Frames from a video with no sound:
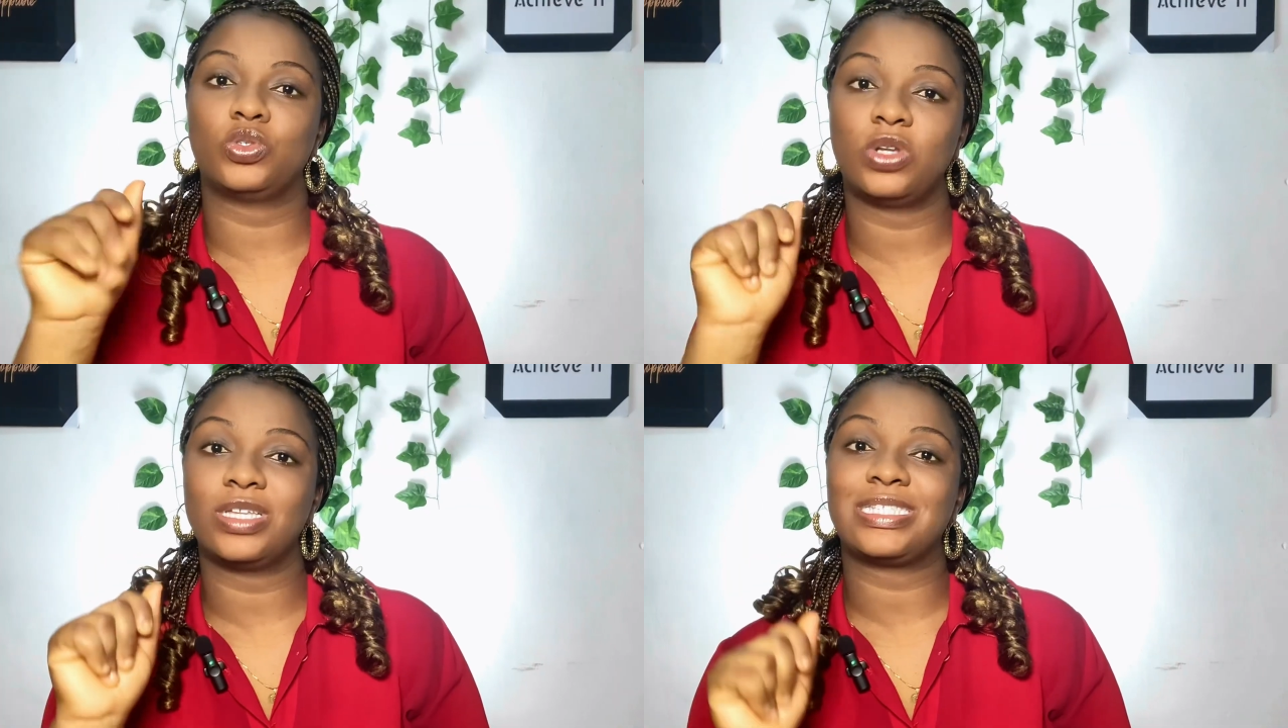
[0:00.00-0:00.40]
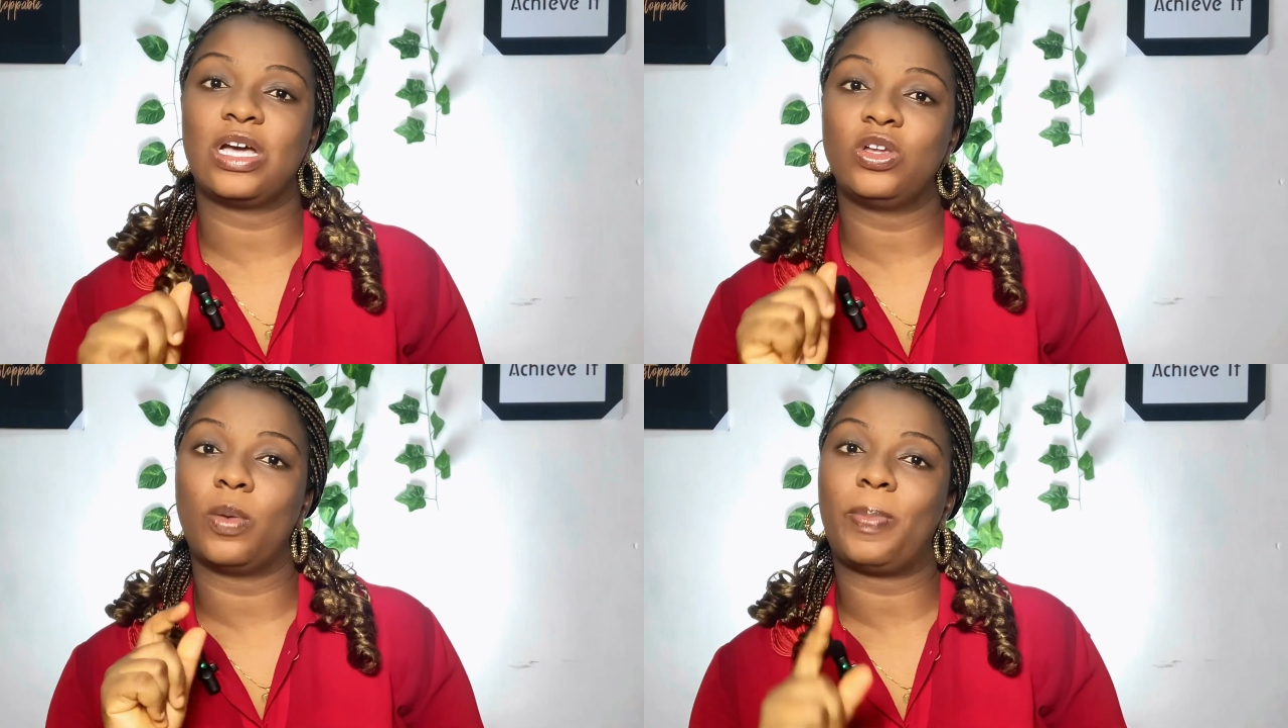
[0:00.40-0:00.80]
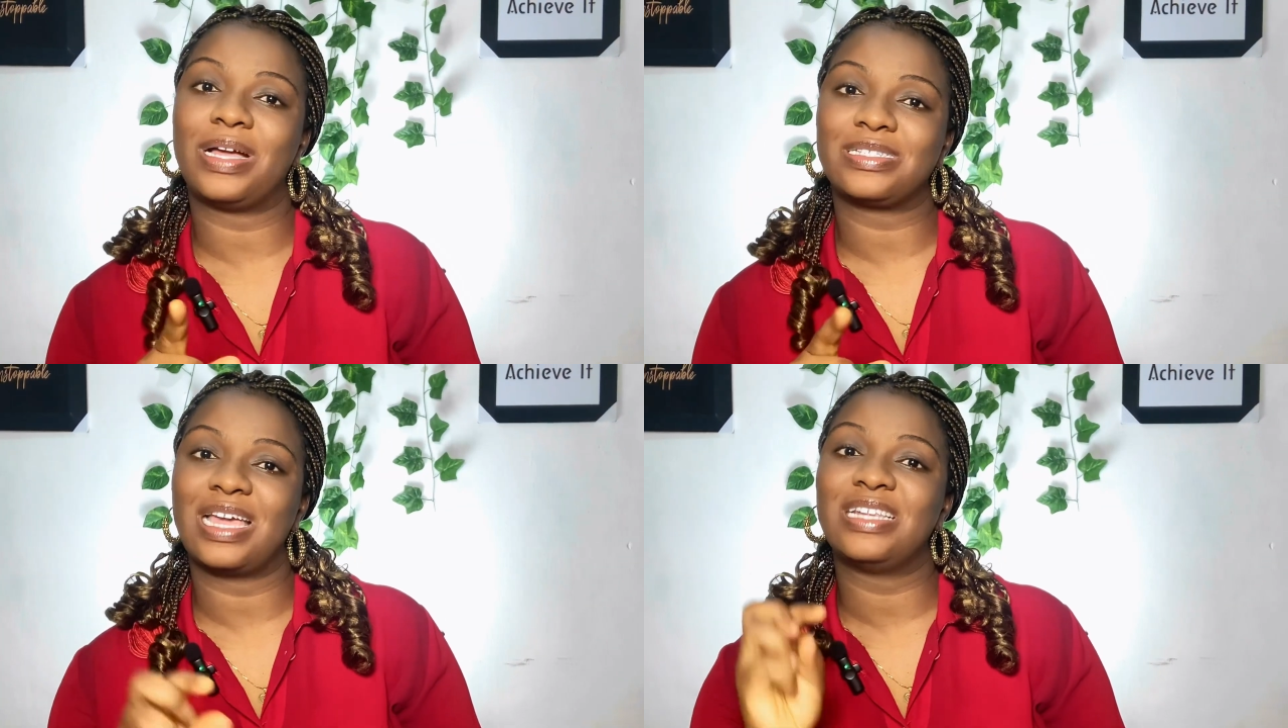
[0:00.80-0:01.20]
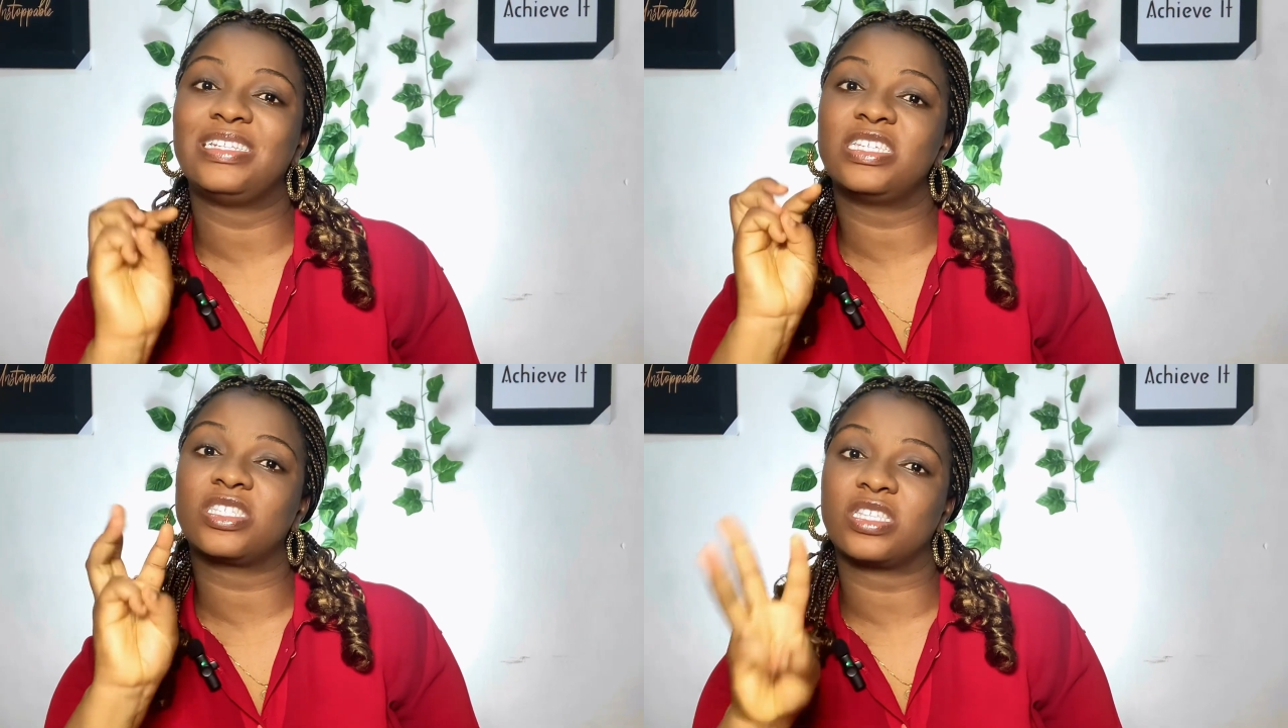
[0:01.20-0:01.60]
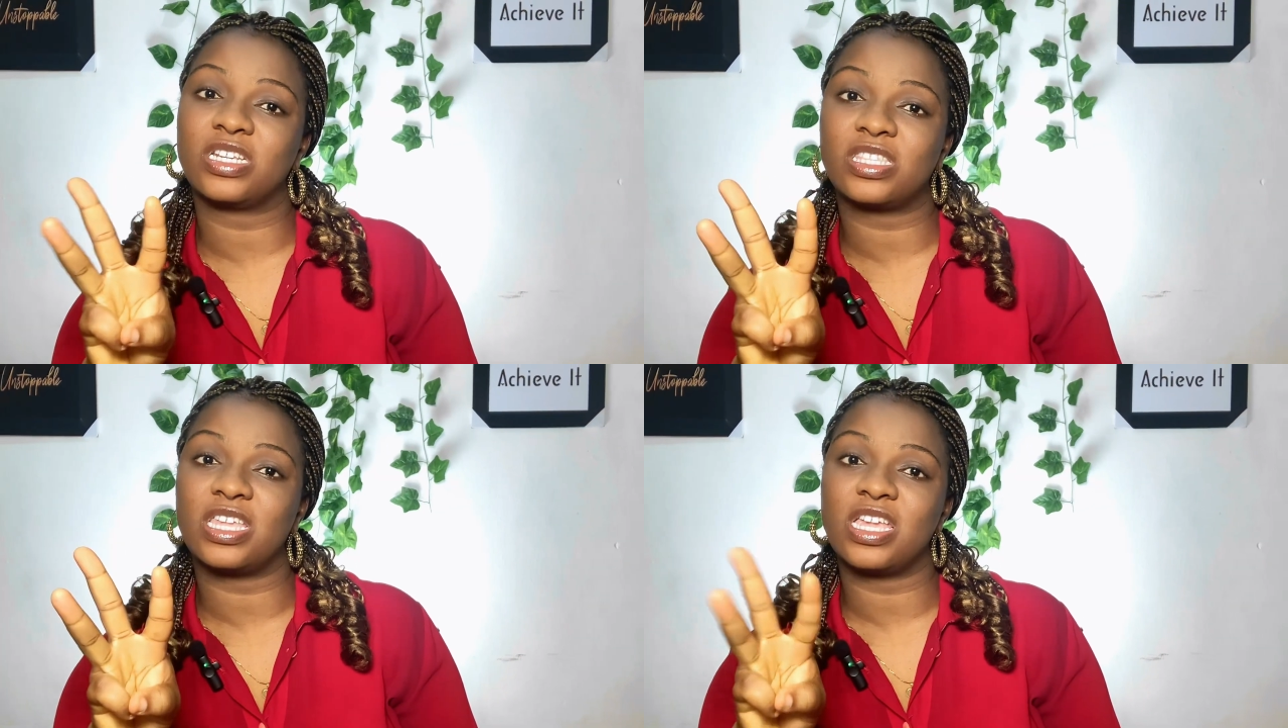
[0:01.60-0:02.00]
not tell your partner these
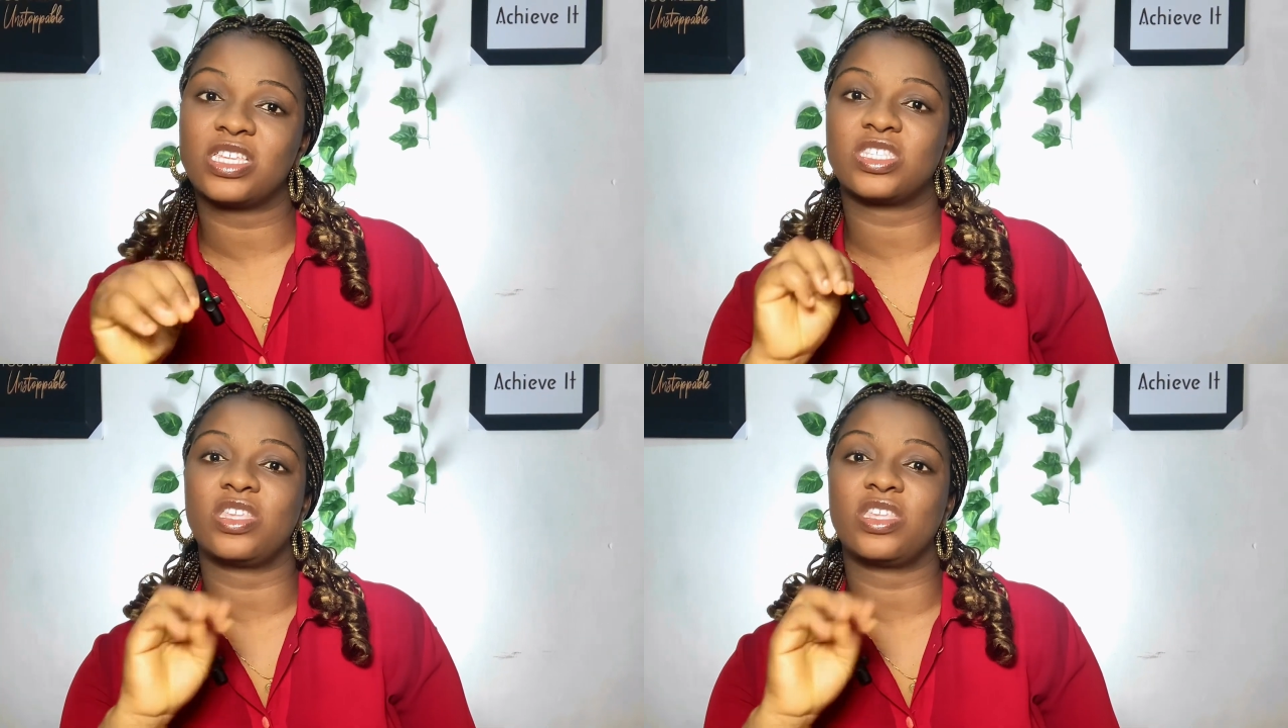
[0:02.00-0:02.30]
three things